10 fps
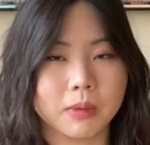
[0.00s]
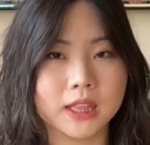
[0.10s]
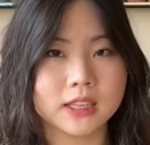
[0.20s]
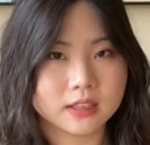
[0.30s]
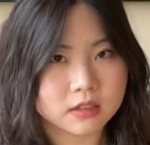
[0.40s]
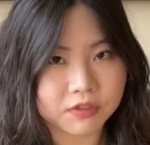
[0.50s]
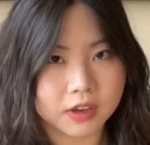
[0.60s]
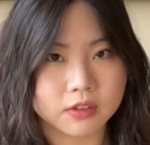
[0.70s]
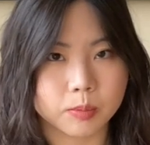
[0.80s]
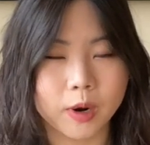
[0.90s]
least
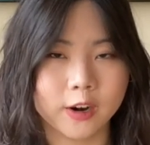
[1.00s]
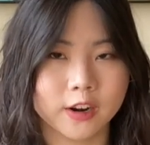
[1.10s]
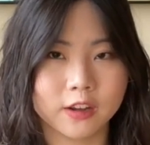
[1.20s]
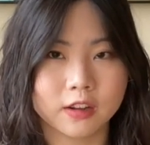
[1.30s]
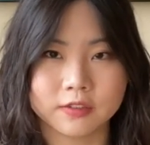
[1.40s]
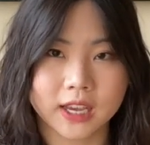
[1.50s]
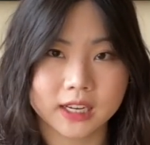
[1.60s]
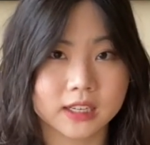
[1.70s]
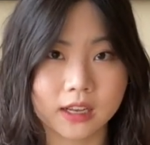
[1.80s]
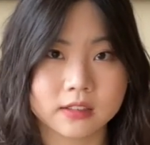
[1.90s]
favorite part of
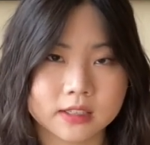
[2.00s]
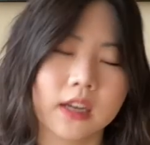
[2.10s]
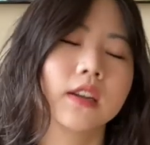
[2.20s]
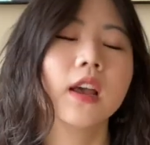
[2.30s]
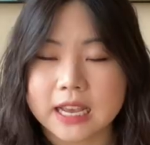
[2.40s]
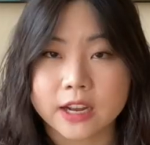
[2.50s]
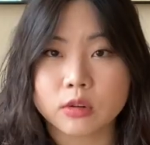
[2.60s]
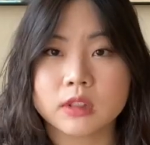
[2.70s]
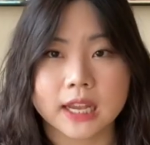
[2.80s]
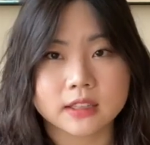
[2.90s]
getting nails done. I
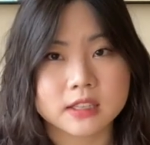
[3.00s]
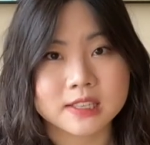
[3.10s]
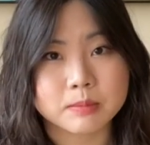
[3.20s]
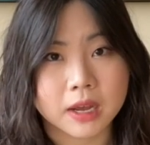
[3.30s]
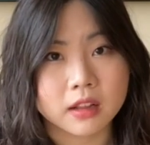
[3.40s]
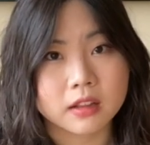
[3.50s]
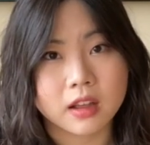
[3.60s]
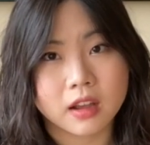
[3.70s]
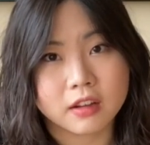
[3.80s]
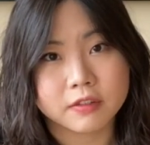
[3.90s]
don't like the smell
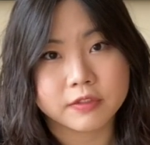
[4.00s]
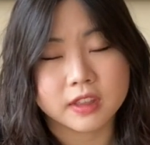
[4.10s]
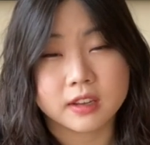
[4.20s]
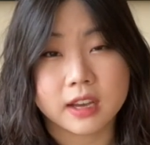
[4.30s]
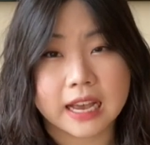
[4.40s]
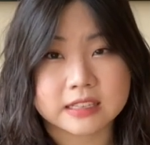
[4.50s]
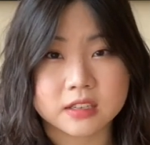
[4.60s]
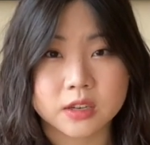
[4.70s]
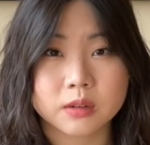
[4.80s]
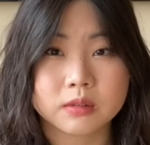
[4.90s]
of the
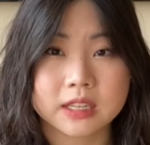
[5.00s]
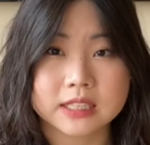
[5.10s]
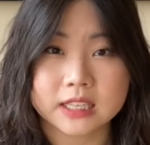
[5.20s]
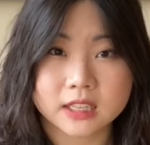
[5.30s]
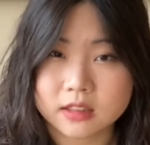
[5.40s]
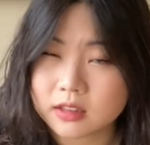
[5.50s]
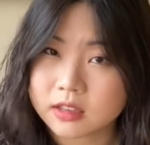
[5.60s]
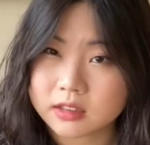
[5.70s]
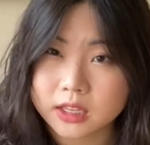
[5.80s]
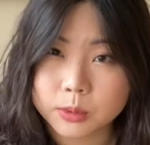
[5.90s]
acetone that's in the
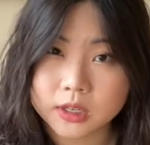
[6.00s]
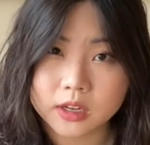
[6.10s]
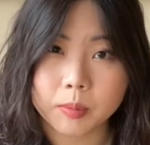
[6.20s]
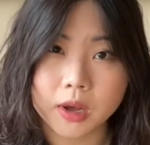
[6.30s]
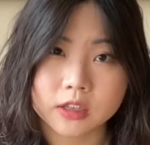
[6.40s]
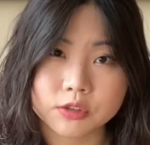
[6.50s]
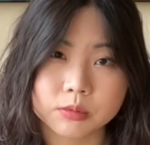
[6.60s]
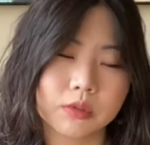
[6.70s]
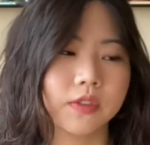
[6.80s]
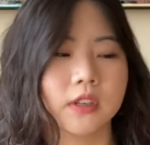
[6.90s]
liquid nail polish
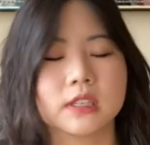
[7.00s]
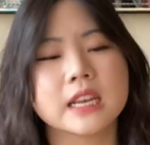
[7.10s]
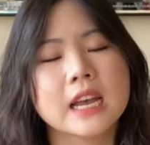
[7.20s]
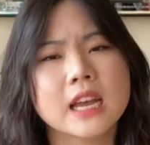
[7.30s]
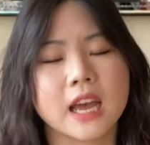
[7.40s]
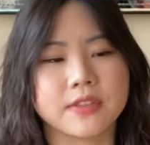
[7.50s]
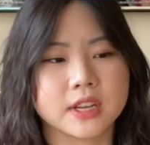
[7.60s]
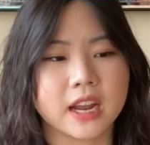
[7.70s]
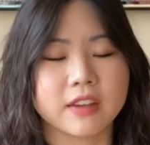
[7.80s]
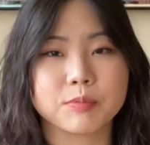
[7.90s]
removers. And
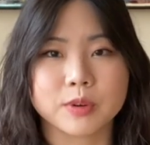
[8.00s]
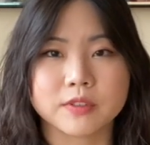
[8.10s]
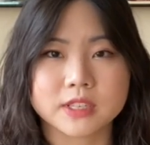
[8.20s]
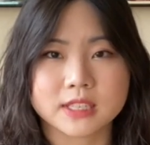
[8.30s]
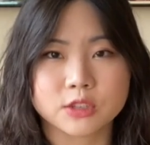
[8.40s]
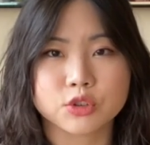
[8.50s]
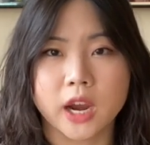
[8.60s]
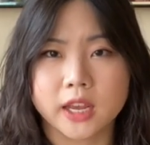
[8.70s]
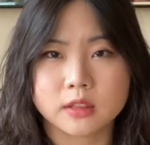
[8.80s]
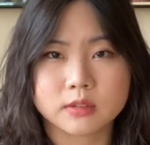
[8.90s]
then I've previously
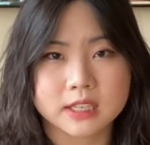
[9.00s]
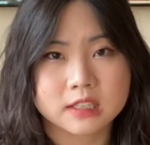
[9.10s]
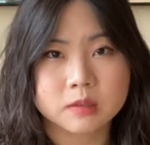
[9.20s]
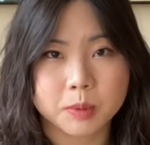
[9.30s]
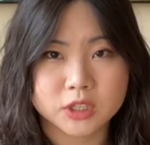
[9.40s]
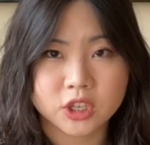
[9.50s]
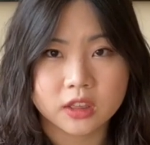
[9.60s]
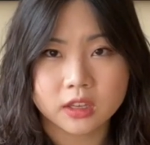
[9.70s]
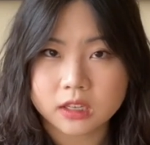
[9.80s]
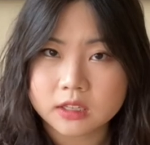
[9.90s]
tried those like spongy
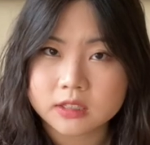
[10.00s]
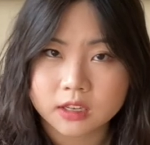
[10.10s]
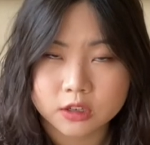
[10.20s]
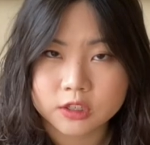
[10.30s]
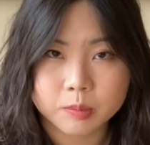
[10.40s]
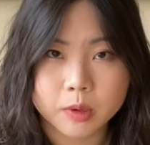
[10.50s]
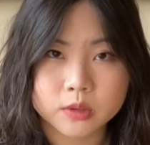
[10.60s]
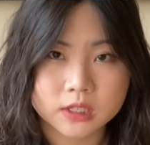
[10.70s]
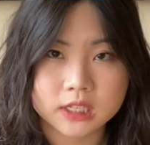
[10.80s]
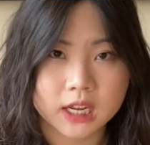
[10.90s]
thingies that are
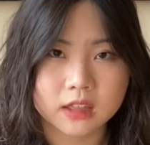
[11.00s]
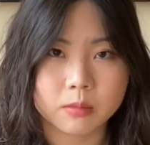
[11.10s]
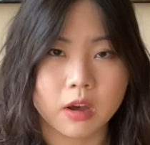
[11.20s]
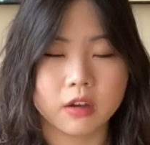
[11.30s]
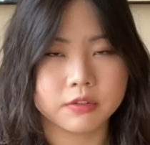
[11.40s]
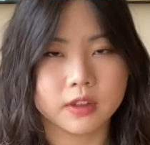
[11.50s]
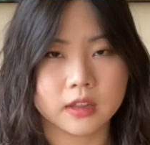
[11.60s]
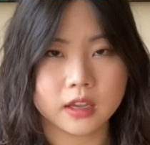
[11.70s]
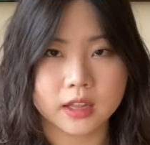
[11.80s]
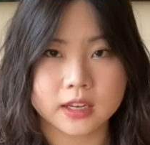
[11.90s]
supposed to take them off, and
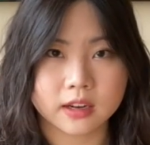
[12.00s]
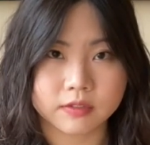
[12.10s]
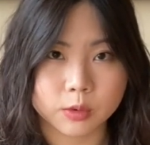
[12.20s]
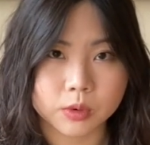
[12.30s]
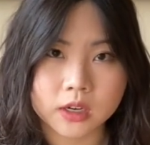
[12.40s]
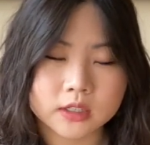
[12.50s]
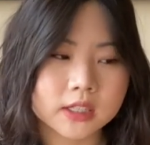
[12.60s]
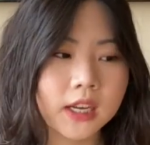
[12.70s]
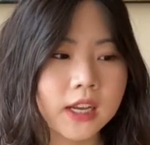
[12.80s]
they like never worked.